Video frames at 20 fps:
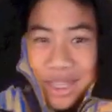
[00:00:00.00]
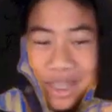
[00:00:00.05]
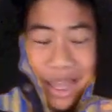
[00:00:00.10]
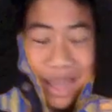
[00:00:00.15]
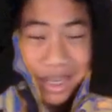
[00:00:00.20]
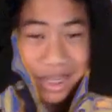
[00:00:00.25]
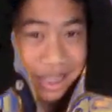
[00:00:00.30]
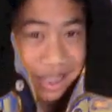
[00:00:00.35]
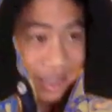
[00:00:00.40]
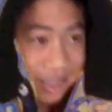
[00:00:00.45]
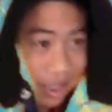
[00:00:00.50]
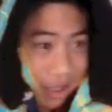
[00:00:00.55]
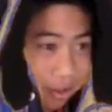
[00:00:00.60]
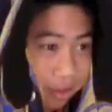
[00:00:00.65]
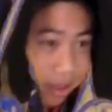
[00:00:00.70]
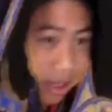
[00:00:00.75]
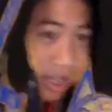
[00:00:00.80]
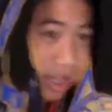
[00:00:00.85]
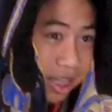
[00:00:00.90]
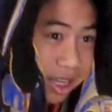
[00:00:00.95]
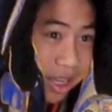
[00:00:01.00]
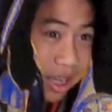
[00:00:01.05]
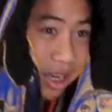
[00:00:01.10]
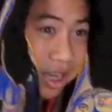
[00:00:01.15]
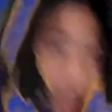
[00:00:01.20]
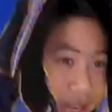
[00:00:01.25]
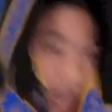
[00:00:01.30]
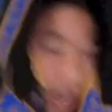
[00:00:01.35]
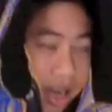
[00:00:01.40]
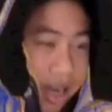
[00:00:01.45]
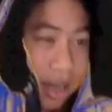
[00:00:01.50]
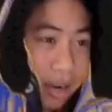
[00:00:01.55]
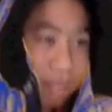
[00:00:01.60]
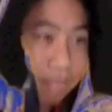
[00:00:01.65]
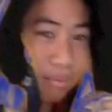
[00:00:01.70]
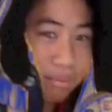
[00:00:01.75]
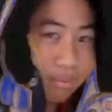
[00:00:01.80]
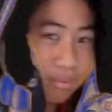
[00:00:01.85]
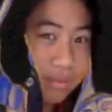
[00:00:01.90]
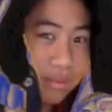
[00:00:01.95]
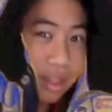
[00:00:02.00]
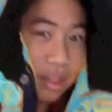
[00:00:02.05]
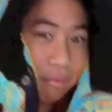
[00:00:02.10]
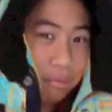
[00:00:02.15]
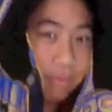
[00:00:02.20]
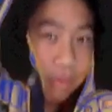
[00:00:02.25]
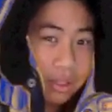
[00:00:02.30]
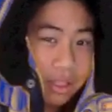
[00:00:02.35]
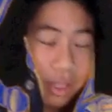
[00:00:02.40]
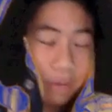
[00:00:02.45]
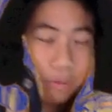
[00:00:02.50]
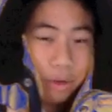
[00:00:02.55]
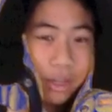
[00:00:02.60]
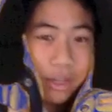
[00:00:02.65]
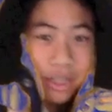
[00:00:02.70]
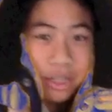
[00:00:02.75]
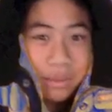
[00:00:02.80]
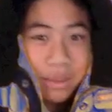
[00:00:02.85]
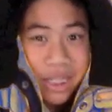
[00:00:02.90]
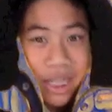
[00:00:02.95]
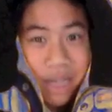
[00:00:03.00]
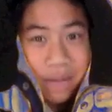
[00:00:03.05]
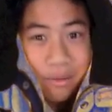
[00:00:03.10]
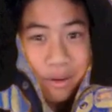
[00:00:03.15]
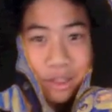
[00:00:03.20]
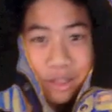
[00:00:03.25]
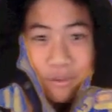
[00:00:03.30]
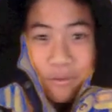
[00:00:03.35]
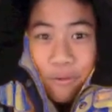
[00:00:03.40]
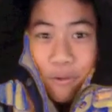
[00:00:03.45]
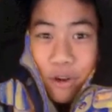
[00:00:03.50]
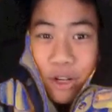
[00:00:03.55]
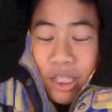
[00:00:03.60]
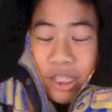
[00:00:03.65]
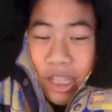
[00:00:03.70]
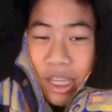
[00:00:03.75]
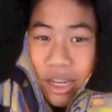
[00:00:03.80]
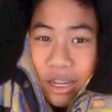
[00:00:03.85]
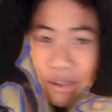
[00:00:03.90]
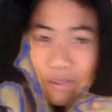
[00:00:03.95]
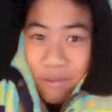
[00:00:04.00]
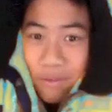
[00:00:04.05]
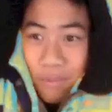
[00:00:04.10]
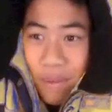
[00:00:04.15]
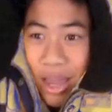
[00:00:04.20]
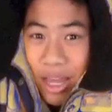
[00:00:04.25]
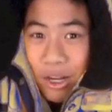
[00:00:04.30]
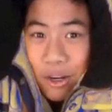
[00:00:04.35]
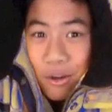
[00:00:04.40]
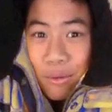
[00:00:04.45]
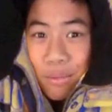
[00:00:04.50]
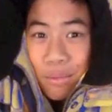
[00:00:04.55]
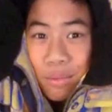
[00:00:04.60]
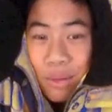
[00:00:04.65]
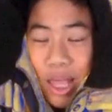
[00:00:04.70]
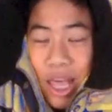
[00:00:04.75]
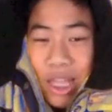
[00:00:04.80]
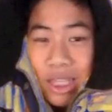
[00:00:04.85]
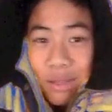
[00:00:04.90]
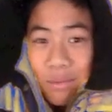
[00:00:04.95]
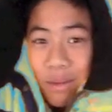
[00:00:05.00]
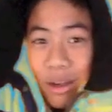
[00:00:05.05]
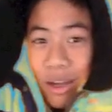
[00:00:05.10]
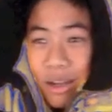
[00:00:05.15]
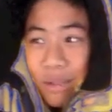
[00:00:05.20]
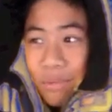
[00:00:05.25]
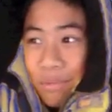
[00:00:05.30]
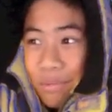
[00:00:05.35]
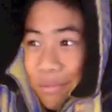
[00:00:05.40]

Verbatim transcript: lightning soon. Um, we're going to be talking about the fourth state of matter, plasma.